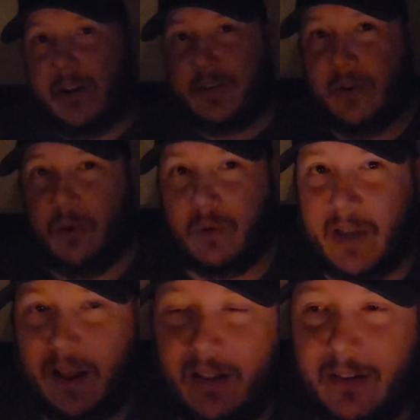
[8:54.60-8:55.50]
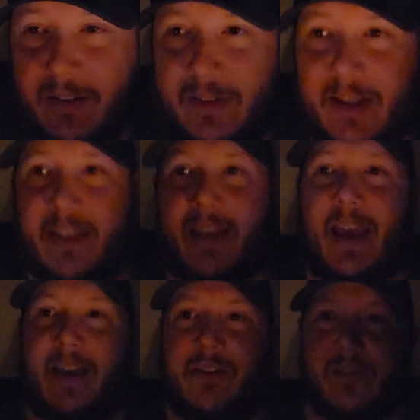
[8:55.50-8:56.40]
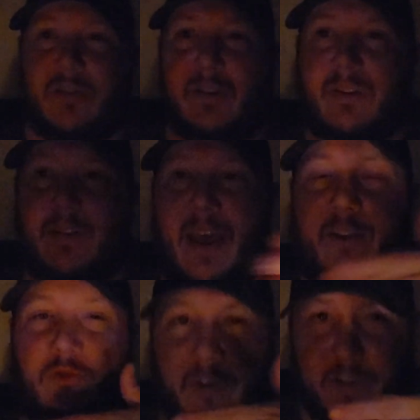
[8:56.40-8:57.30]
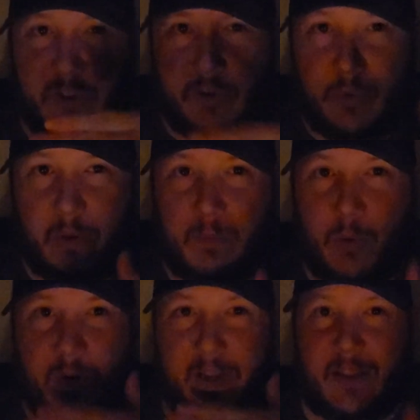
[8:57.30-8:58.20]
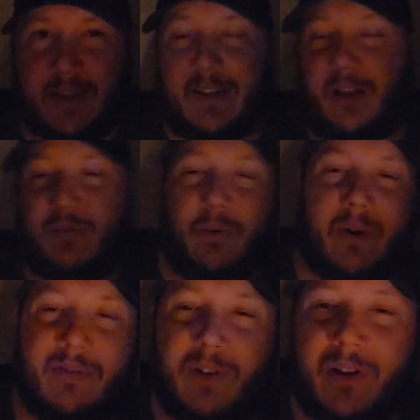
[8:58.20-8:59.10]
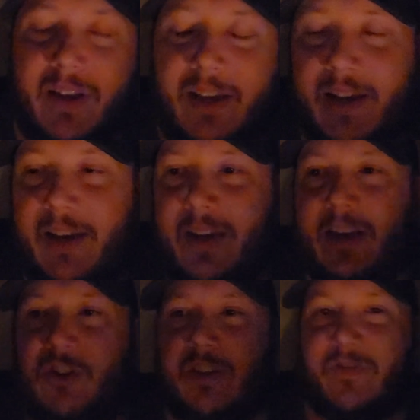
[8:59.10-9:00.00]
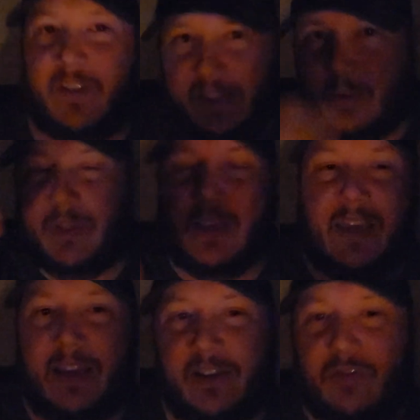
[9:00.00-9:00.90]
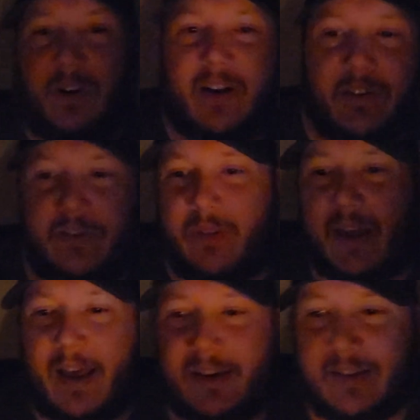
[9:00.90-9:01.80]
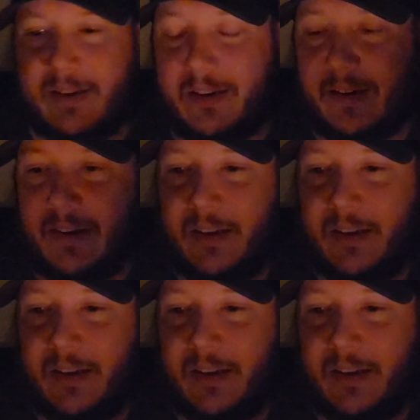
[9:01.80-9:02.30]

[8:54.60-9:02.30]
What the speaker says: into the hotel. It's like the gate entrance to the motel itself or whatever. And she's fiddling with the keys, trying to do that, and